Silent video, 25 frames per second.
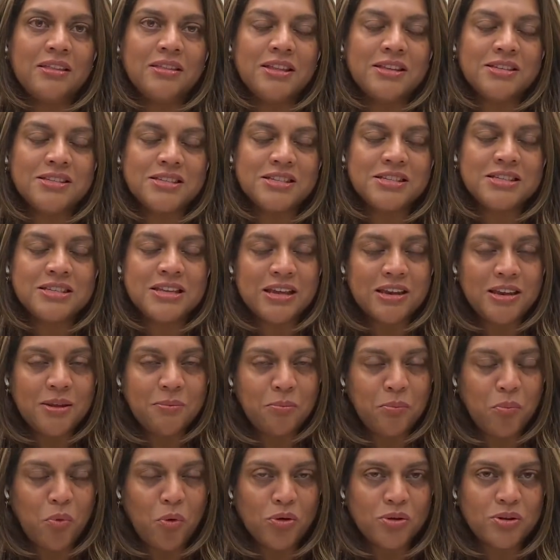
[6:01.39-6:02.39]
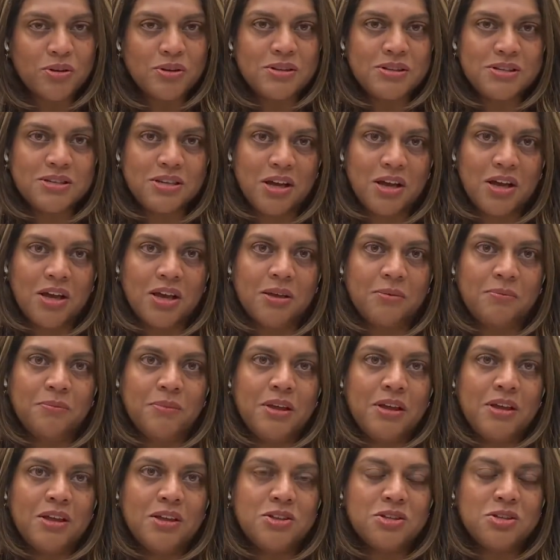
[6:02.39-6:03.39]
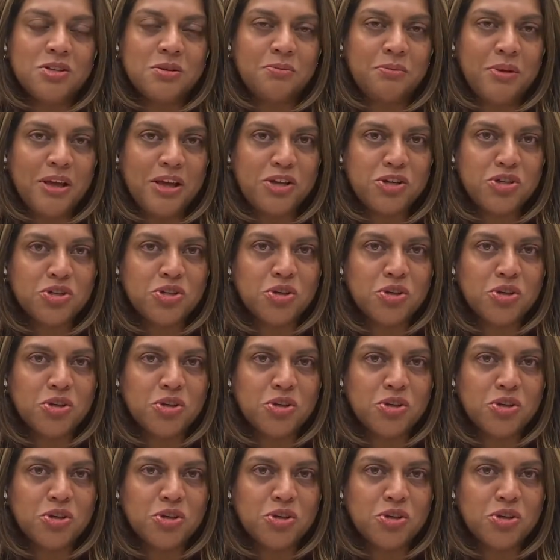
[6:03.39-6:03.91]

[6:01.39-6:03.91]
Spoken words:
This is an important time to make